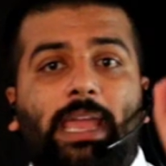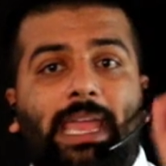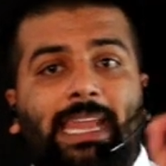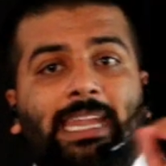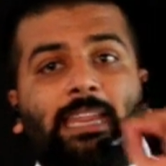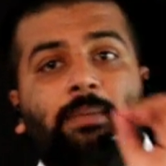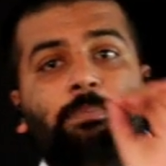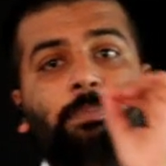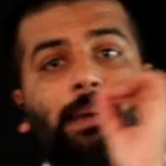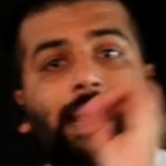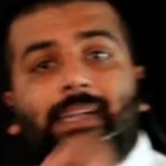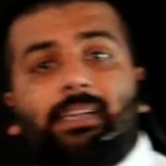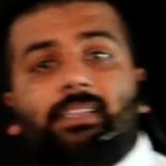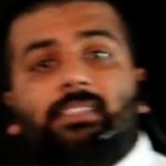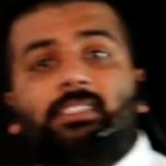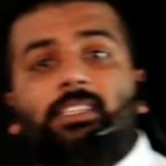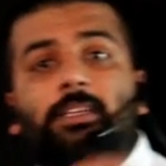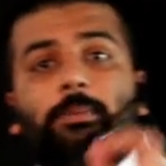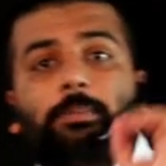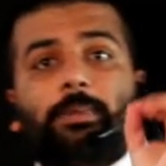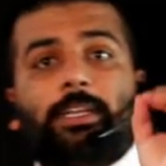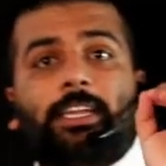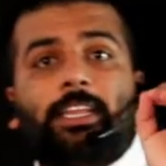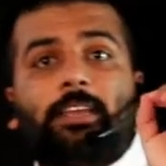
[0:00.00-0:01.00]
any
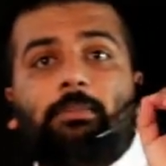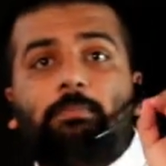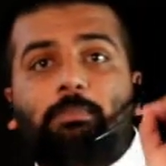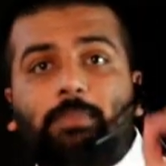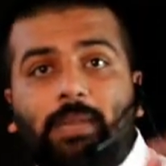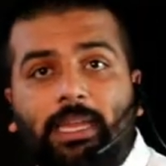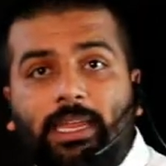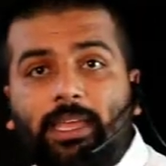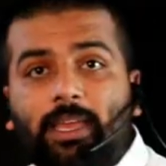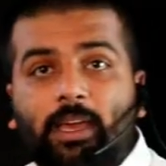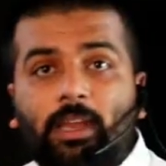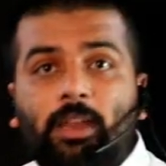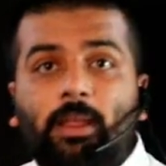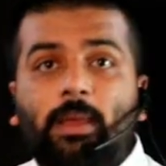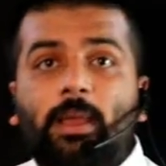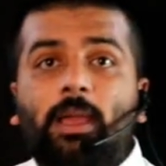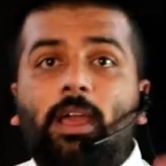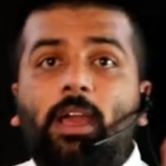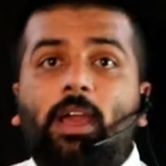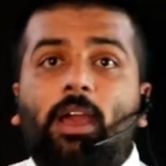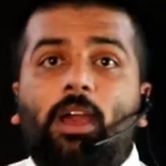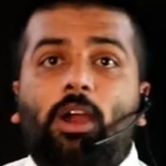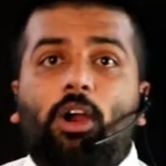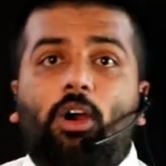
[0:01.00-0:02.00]
participating
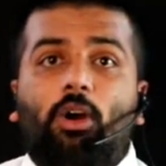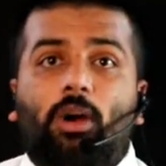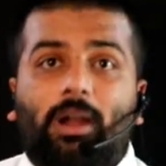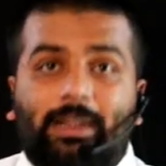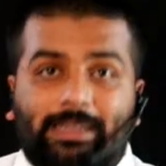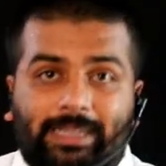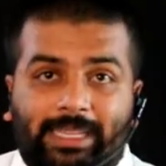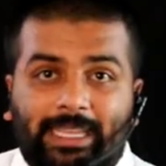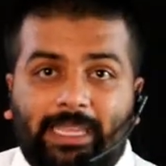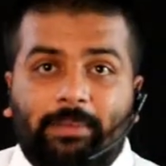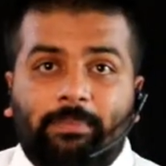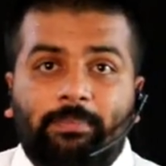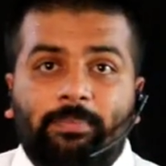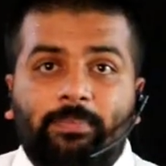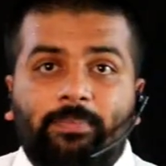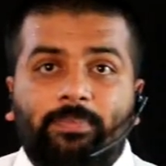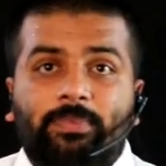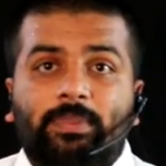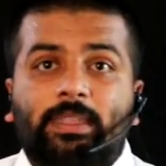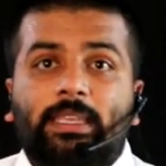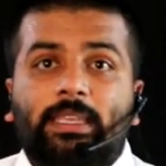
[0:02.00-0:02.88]
player or team